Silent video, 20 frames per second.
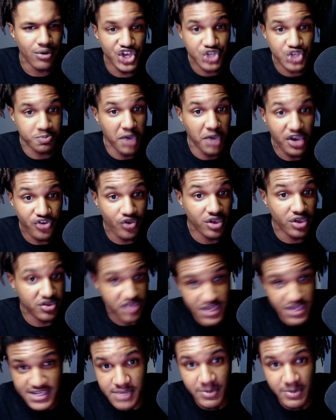Especially
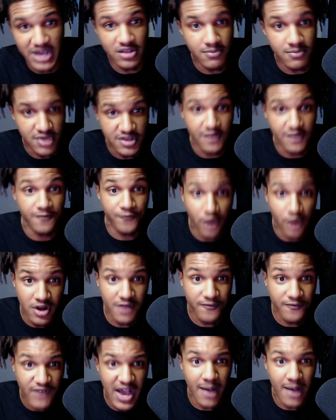this amount of money,
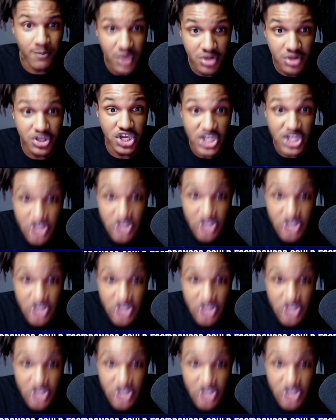$45 million,